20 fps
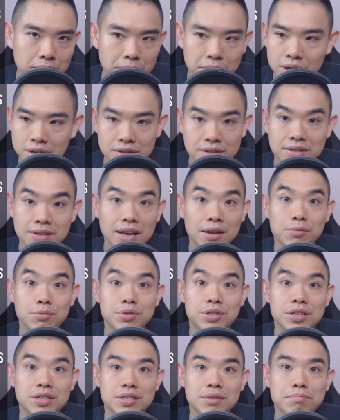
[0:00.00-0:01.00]
because that could
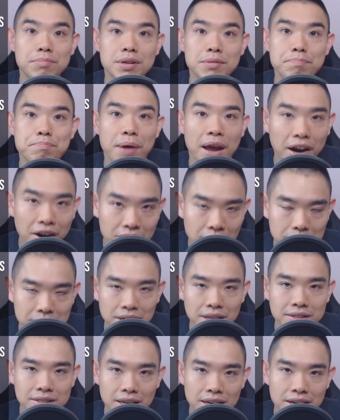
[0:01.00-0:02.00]
just simply bankrupt the
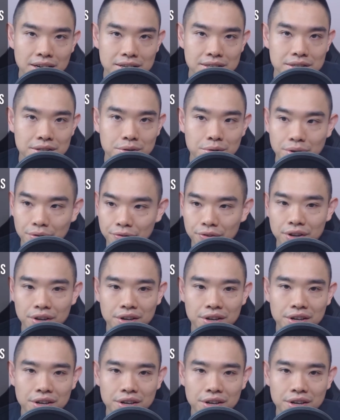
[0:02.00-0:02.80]
entire casino if